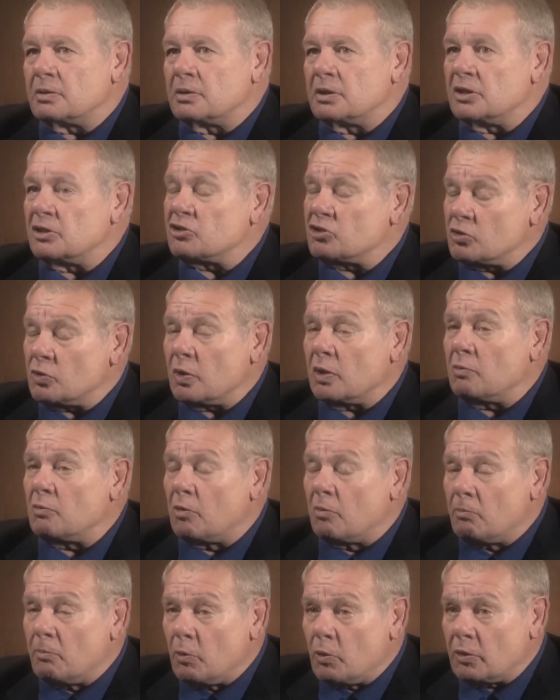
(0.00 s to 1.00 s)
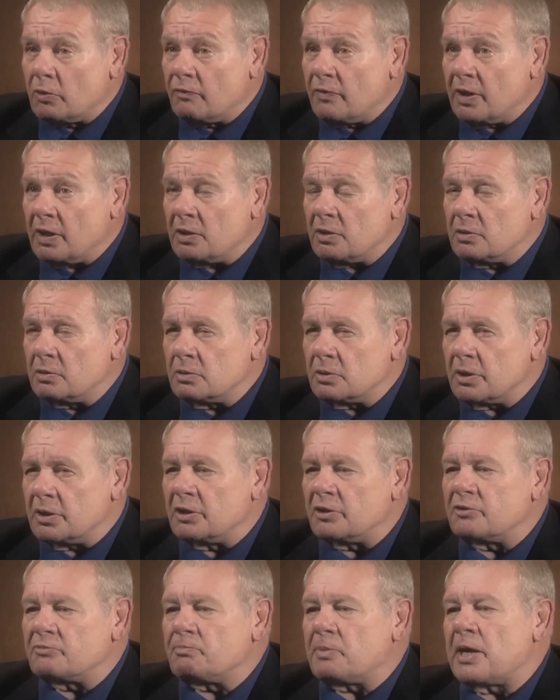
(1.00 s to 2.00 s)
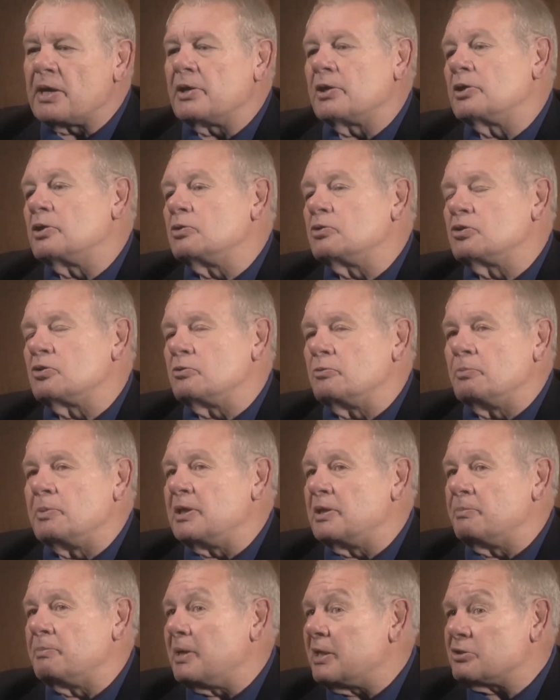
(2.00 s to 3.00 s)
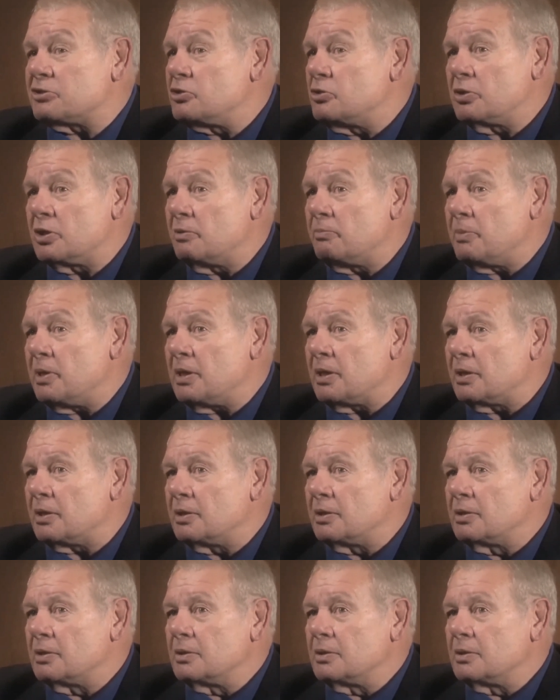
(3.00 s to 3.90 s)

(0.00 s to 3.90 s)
his story will motivate you and inspire you to be the best you can be,